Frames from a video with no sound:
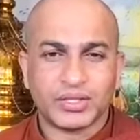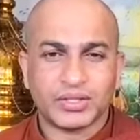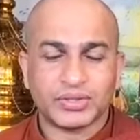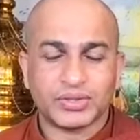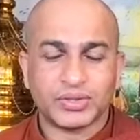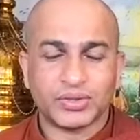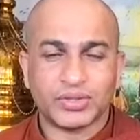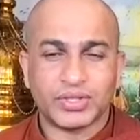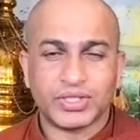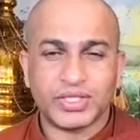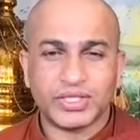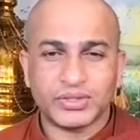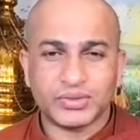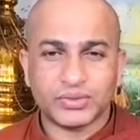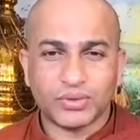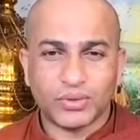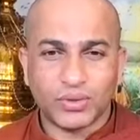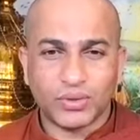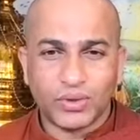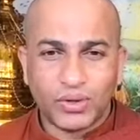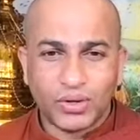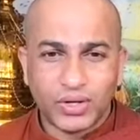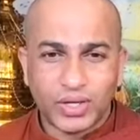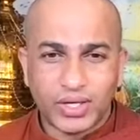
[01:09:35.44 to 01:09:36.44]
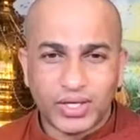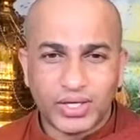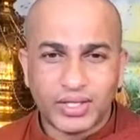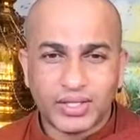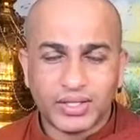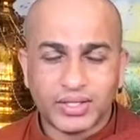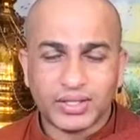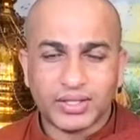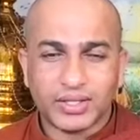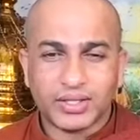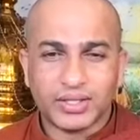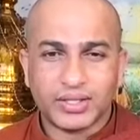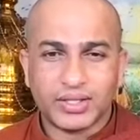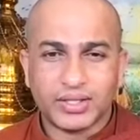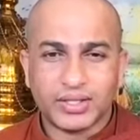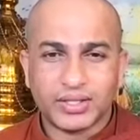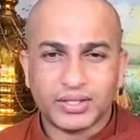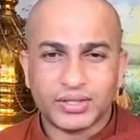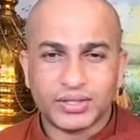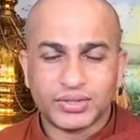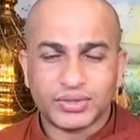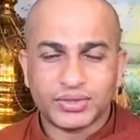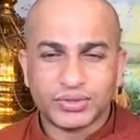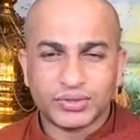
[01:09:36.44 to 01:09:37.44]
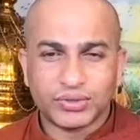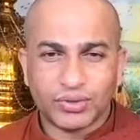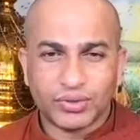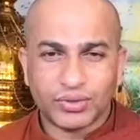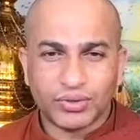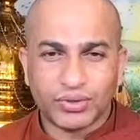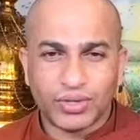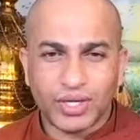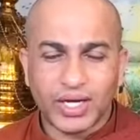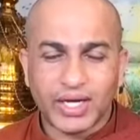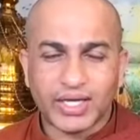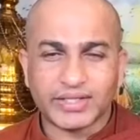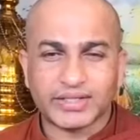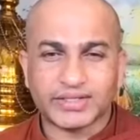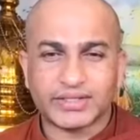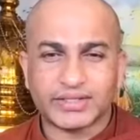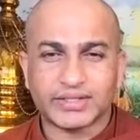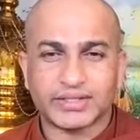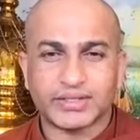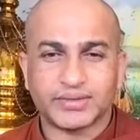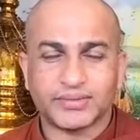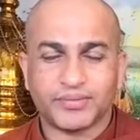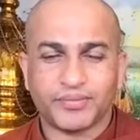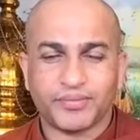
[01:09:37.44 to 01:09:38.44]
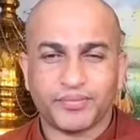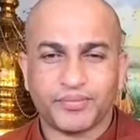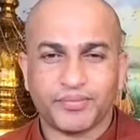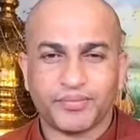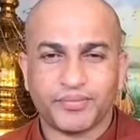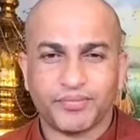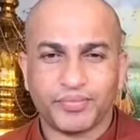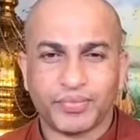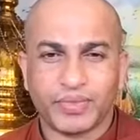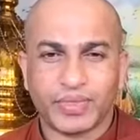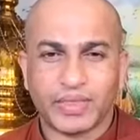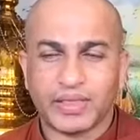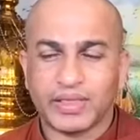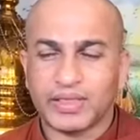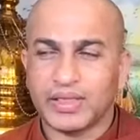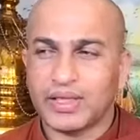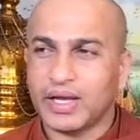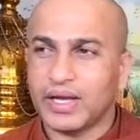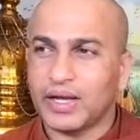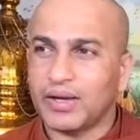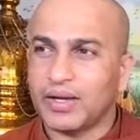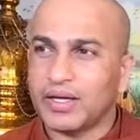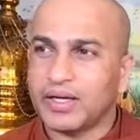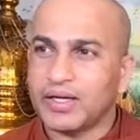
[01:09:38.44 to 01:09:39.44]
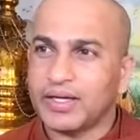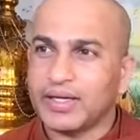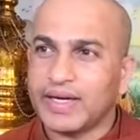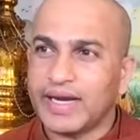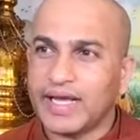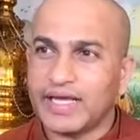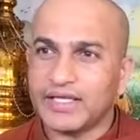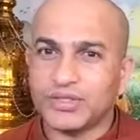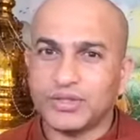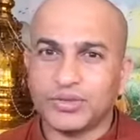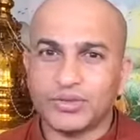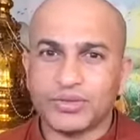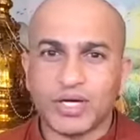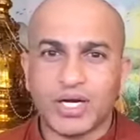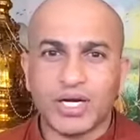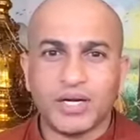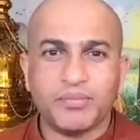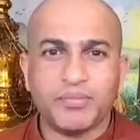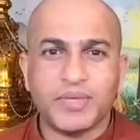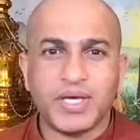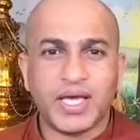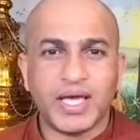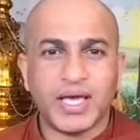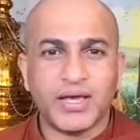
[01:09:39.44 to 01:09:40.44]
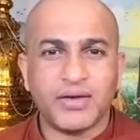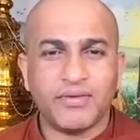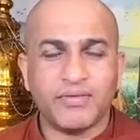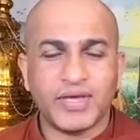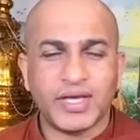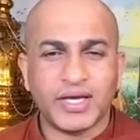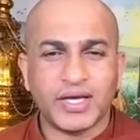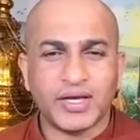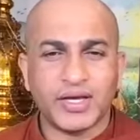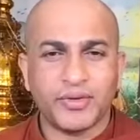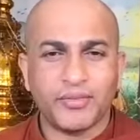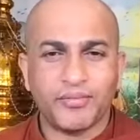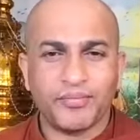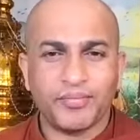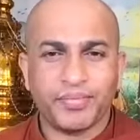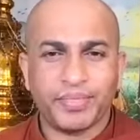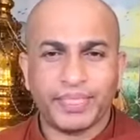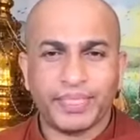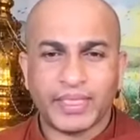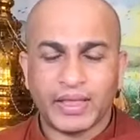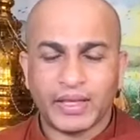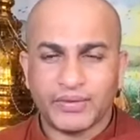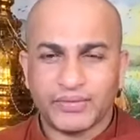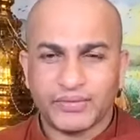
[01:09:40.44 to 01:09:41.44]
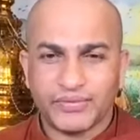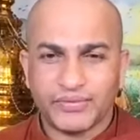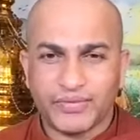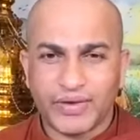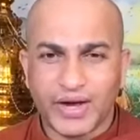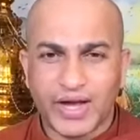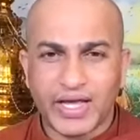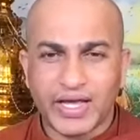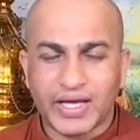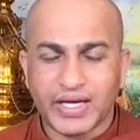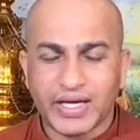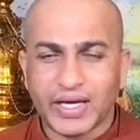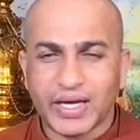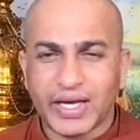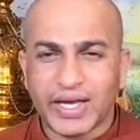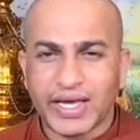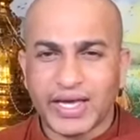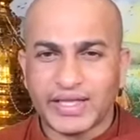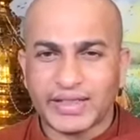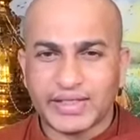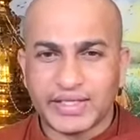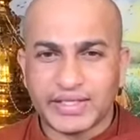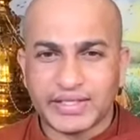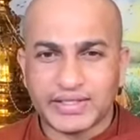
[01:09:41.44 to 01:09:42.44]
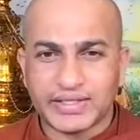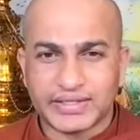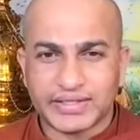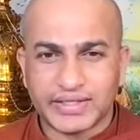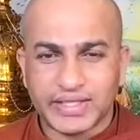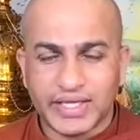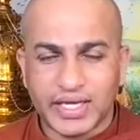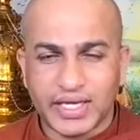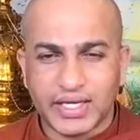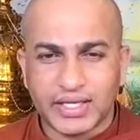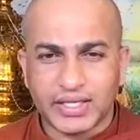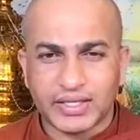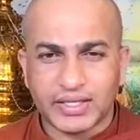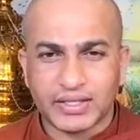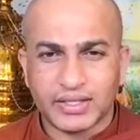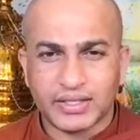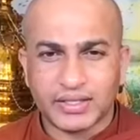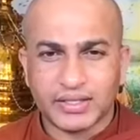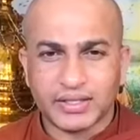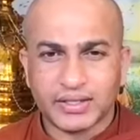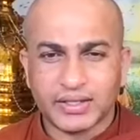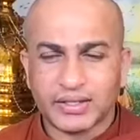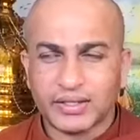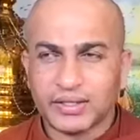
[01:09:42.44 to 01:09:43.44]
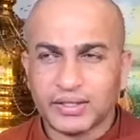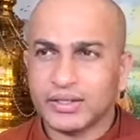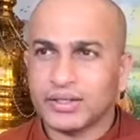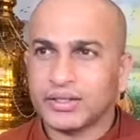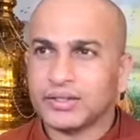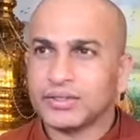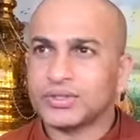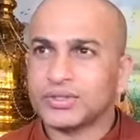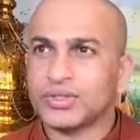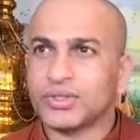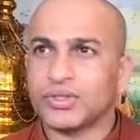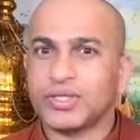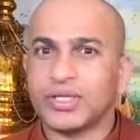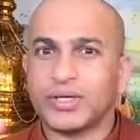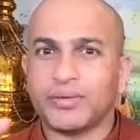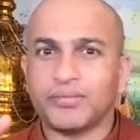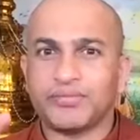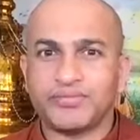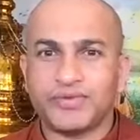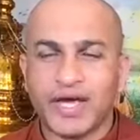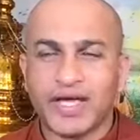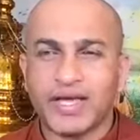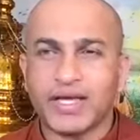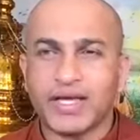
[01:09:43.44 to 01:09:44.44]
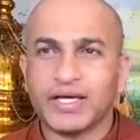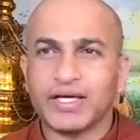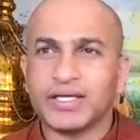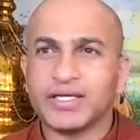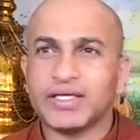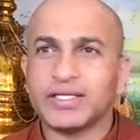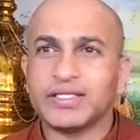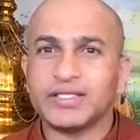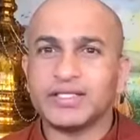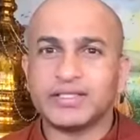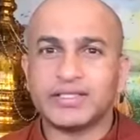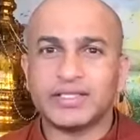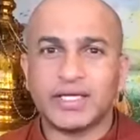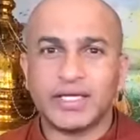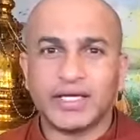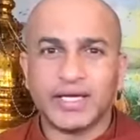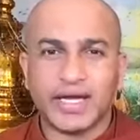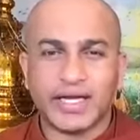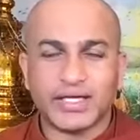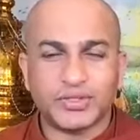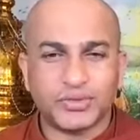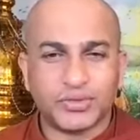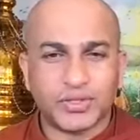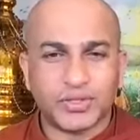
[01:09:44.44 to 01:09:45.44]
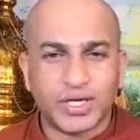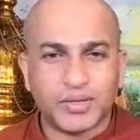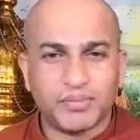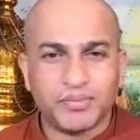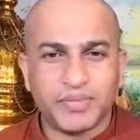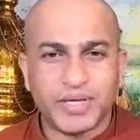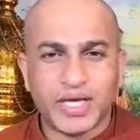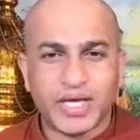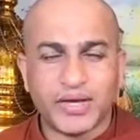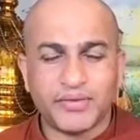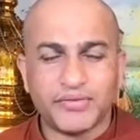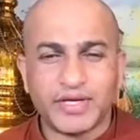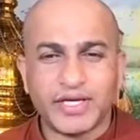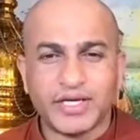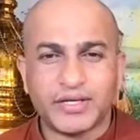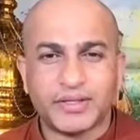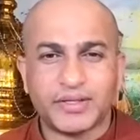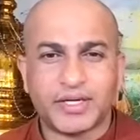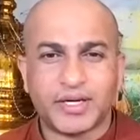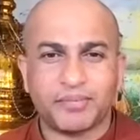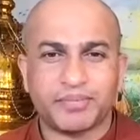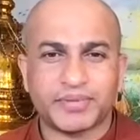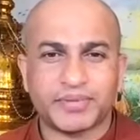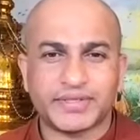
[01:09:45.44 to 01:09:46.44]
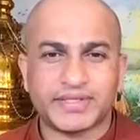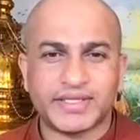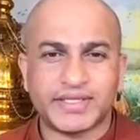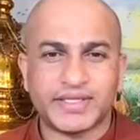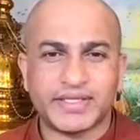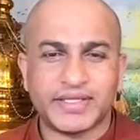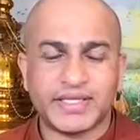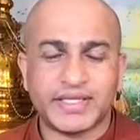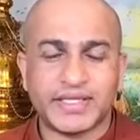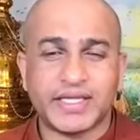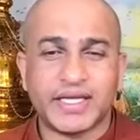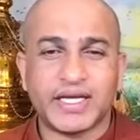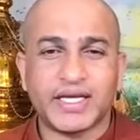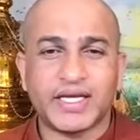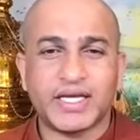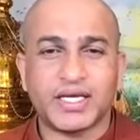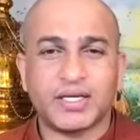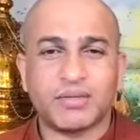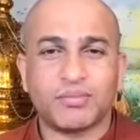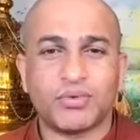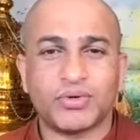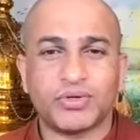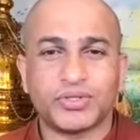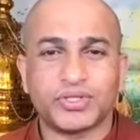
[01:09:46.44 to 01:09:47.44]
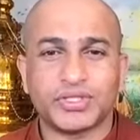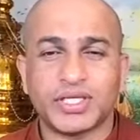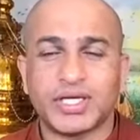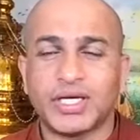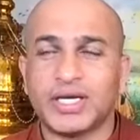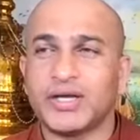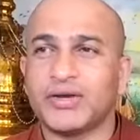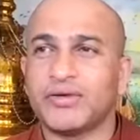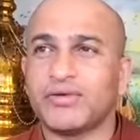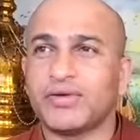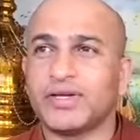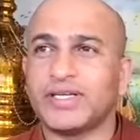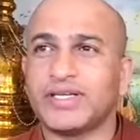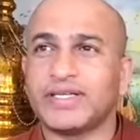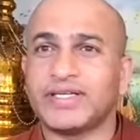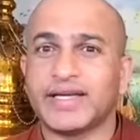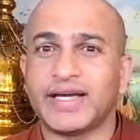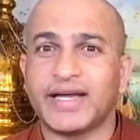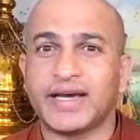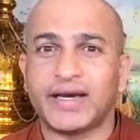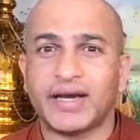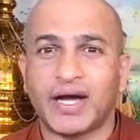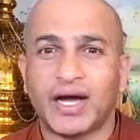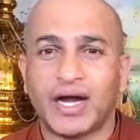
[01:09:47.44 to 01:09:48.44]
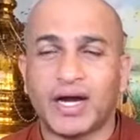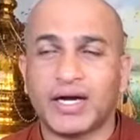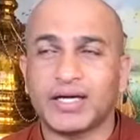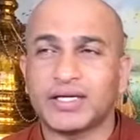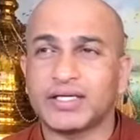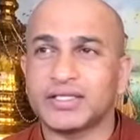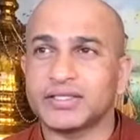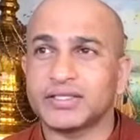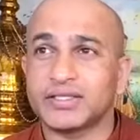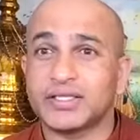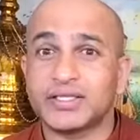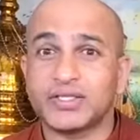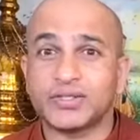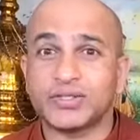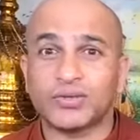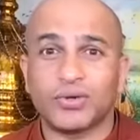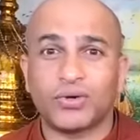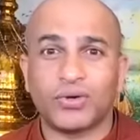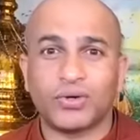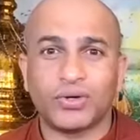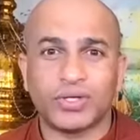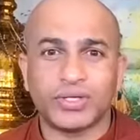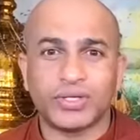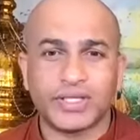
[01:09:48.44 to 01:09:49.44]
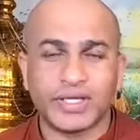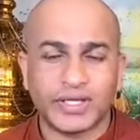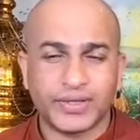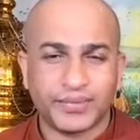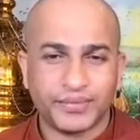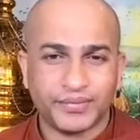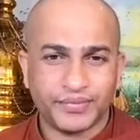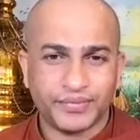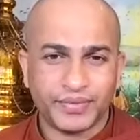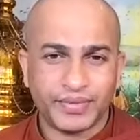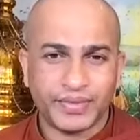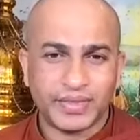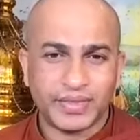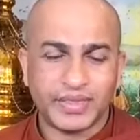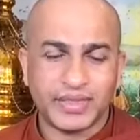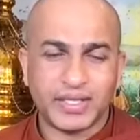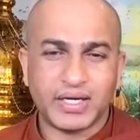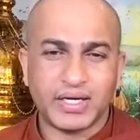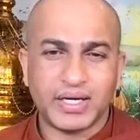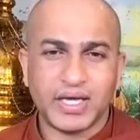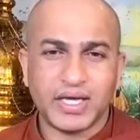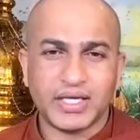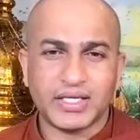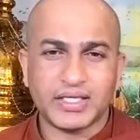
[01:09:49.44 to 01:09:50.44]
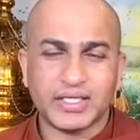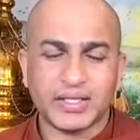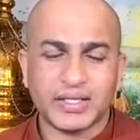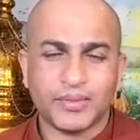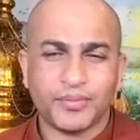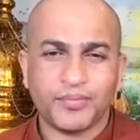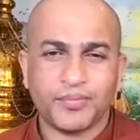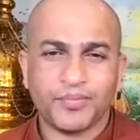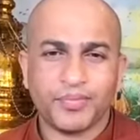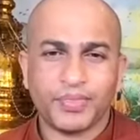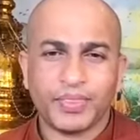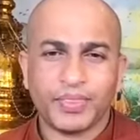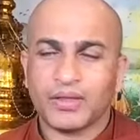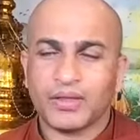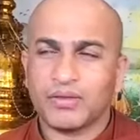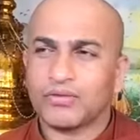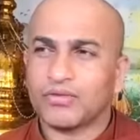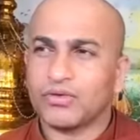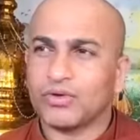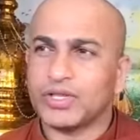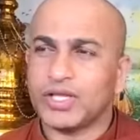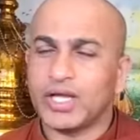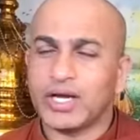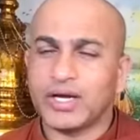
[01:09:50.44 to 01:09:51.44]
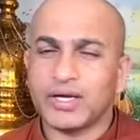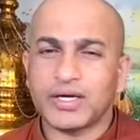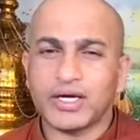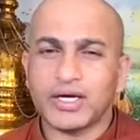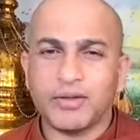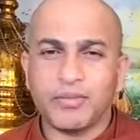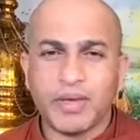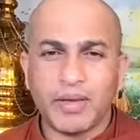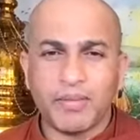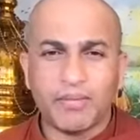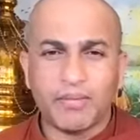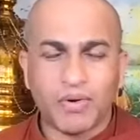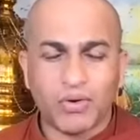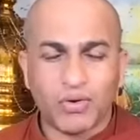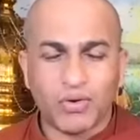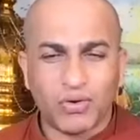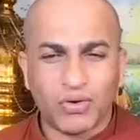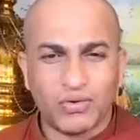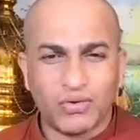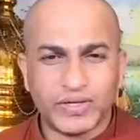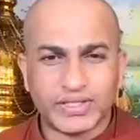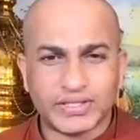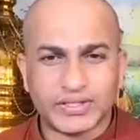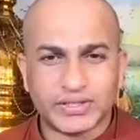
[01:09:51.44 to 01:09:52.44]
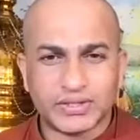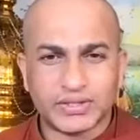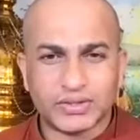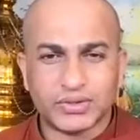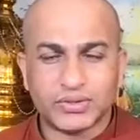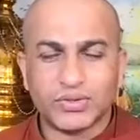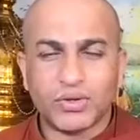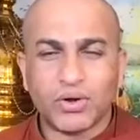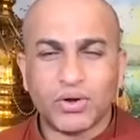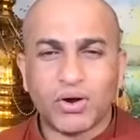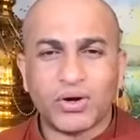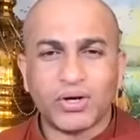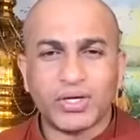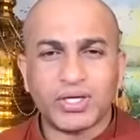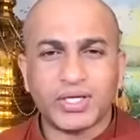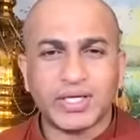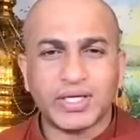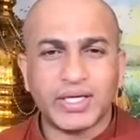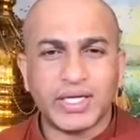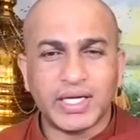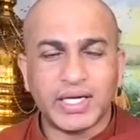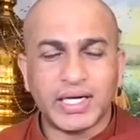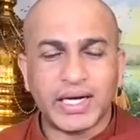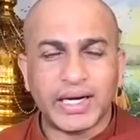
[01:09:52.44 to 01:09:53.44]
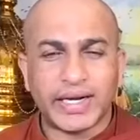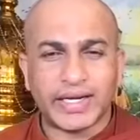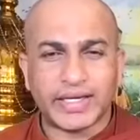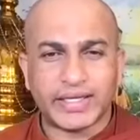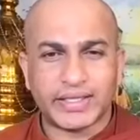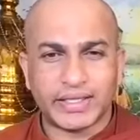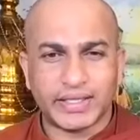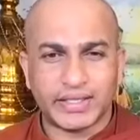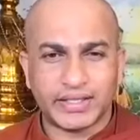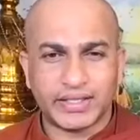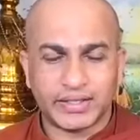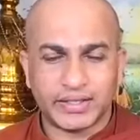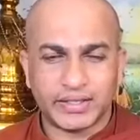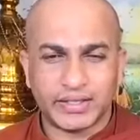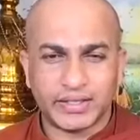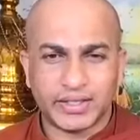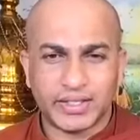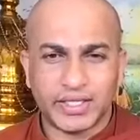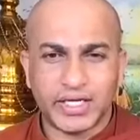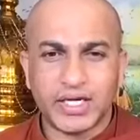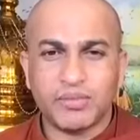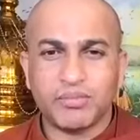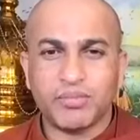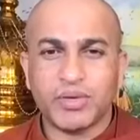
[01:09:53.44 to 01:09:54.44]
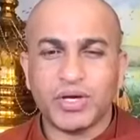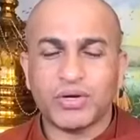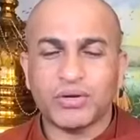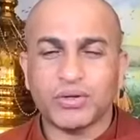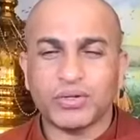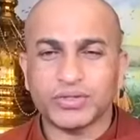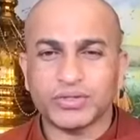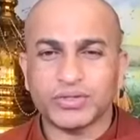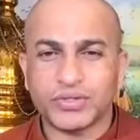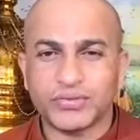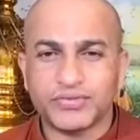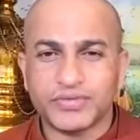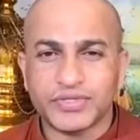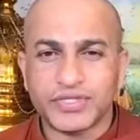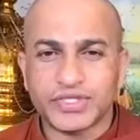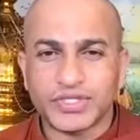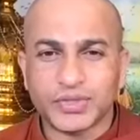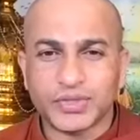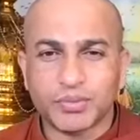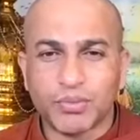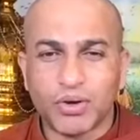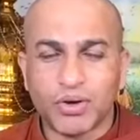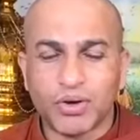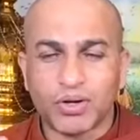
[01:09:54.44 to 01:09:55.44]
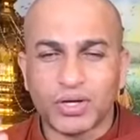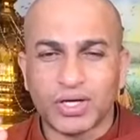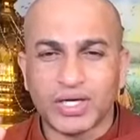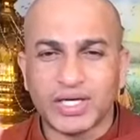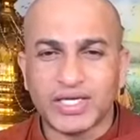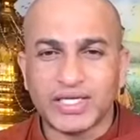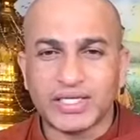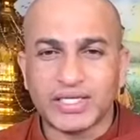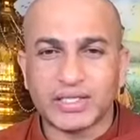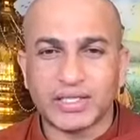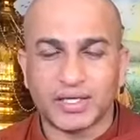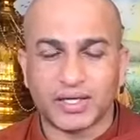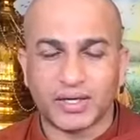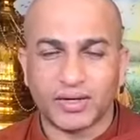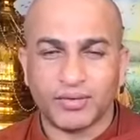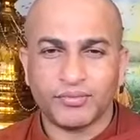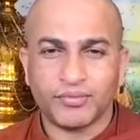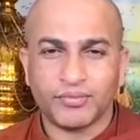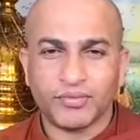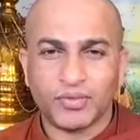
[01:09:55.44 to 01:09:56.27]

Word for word: So this all show us the natural behavior, fire and the snake. So the fire is the natural behavior, it representing the heat, motion, liquidity, and hardness, this all the, the nature. So then remember always, don't neglect it. It because of a small, little.